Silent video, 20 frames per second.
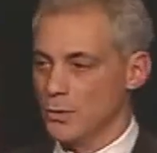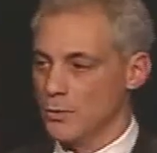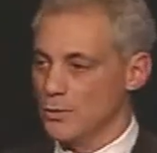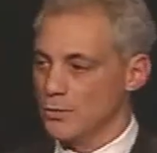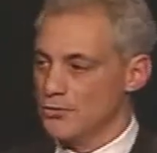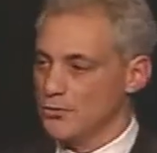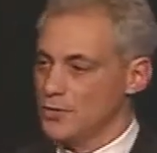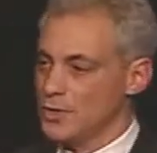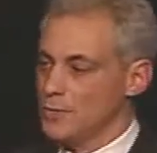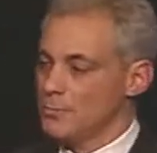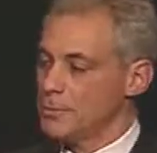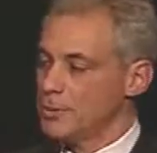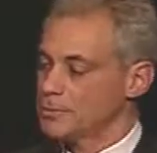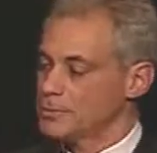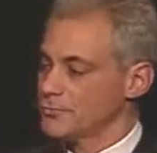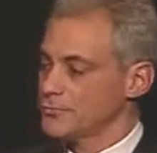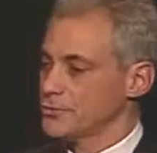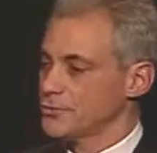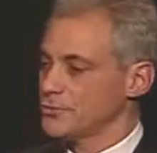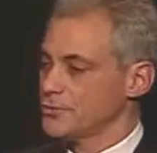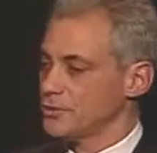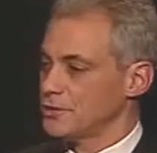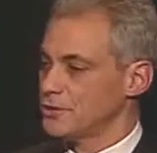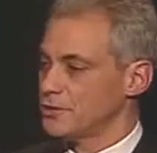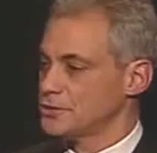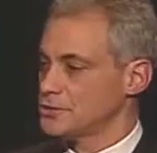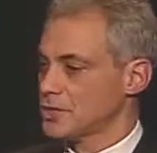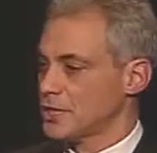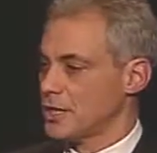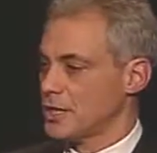The city budget for the
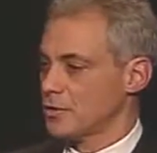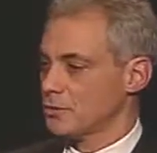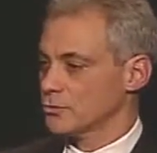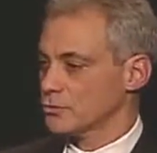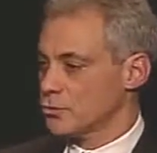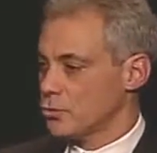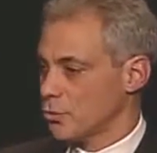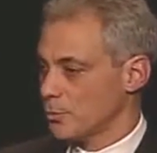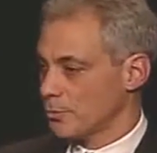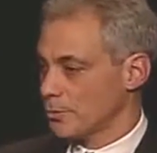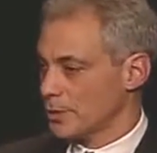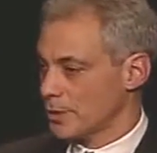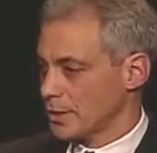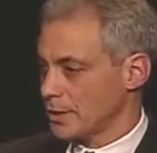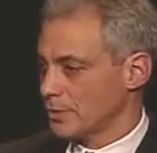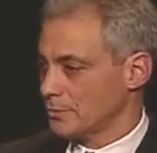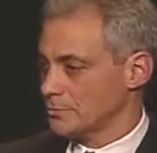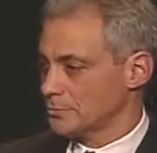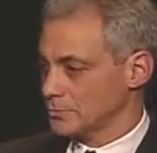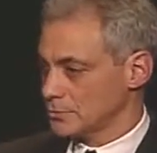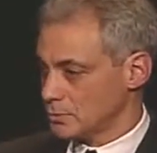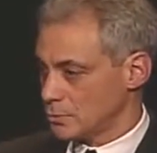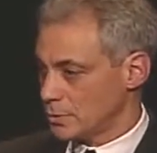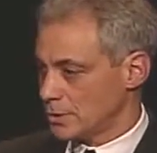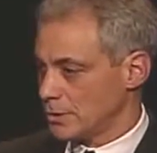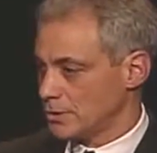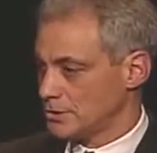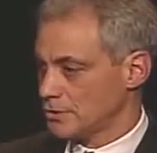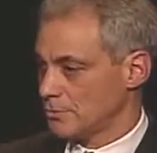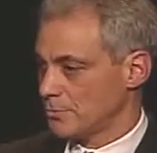city of Chicago's corporate account, the
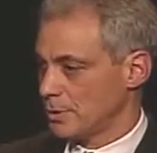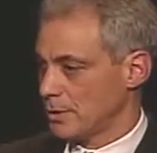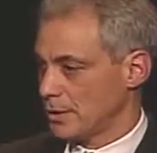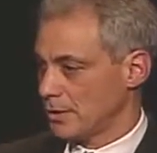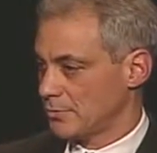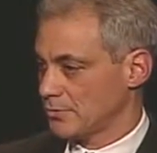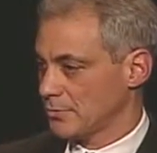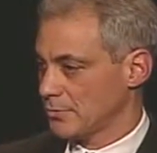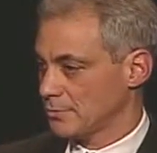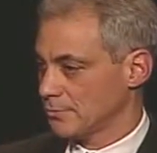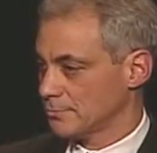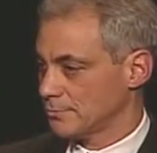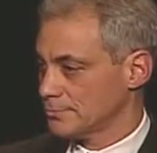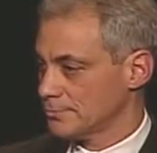one I just passed,